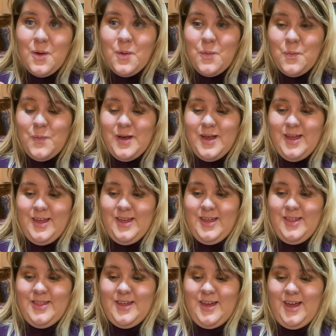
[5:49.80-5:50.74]

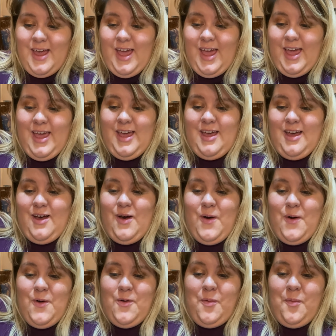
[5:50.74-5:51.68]
with a
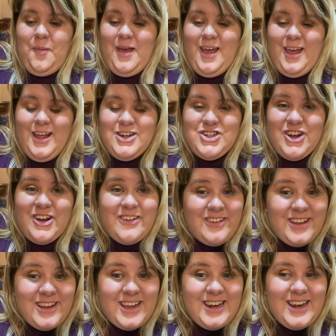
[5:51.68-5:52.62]
homemade
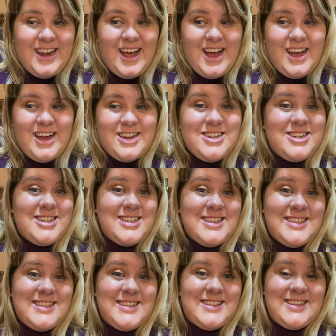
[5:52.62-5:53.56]
chocolate ganache and
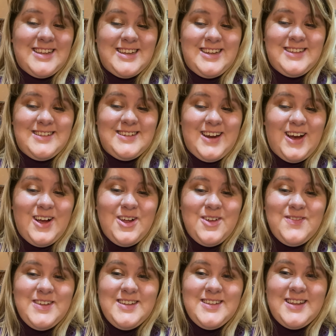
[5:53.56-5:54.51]
sliced
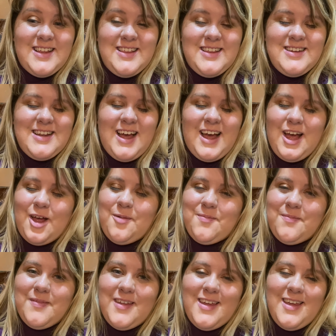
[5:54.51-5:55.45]
almonds on the top.
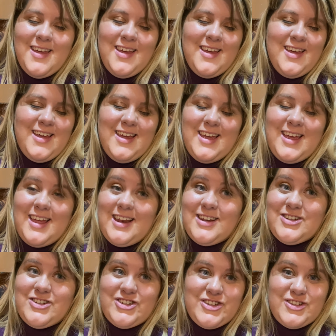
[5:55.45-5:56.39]
It
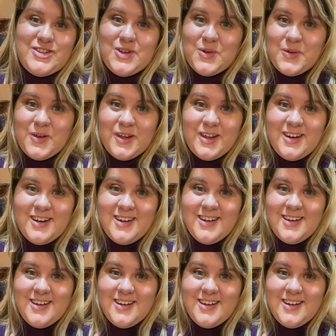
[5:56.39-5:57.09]
is just so good.